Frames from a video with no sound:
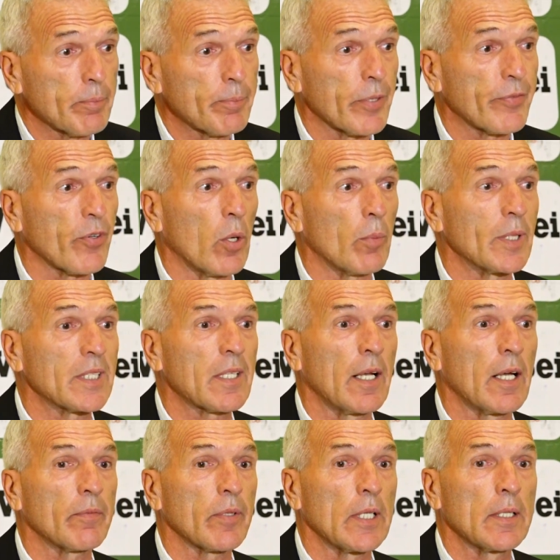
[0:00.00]
performance
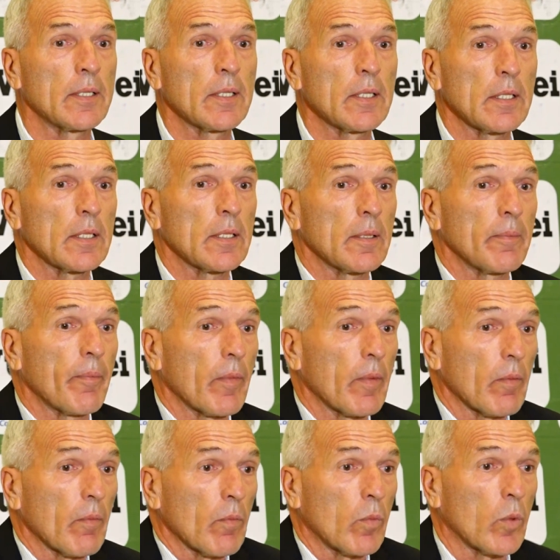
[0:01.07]
level,
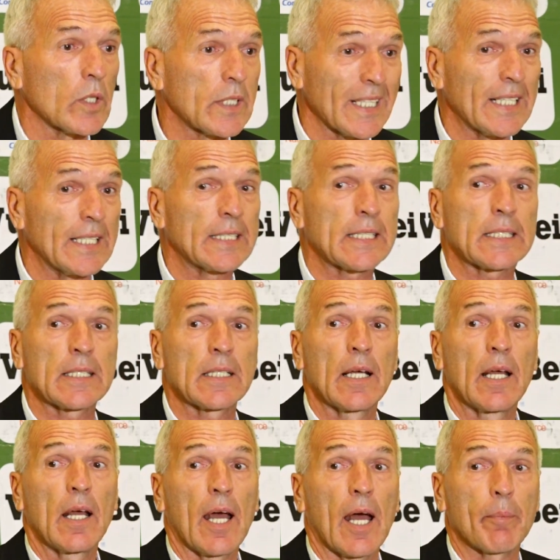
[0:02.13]
what is
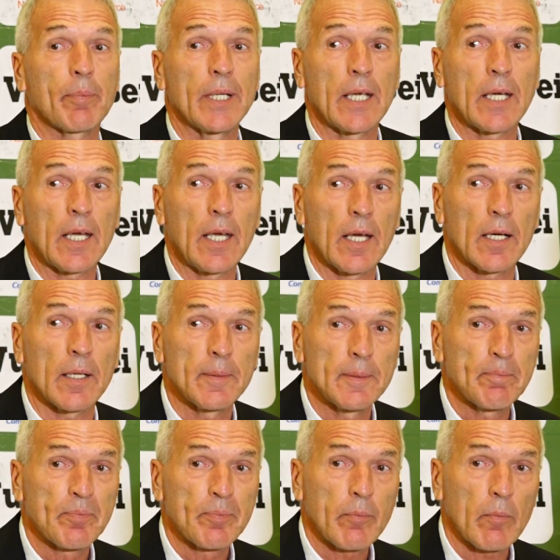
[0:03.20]
happening here.
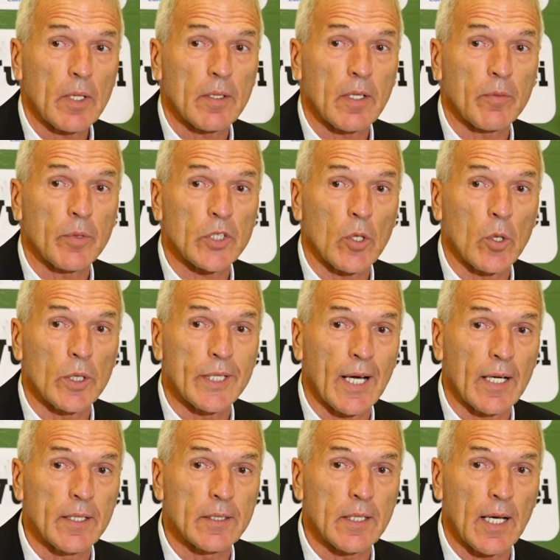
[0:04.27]
Well, that was all
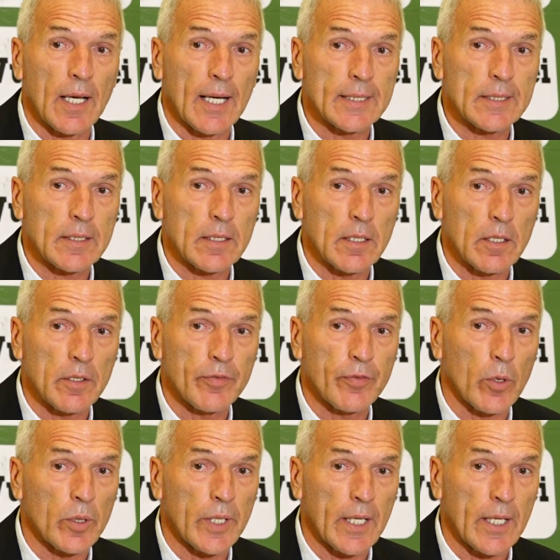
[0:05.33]
done in the last
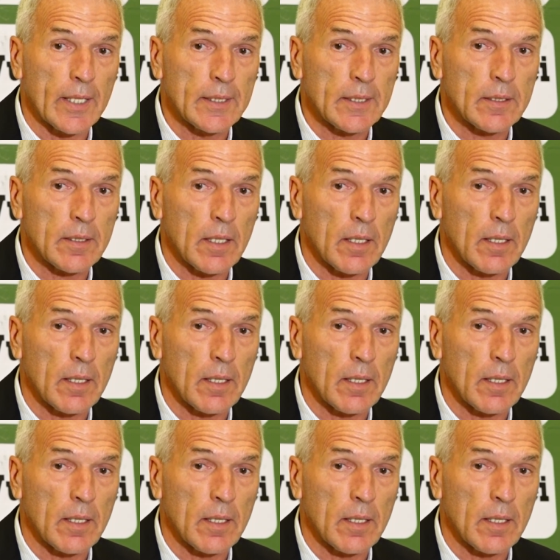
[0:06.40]
4 days,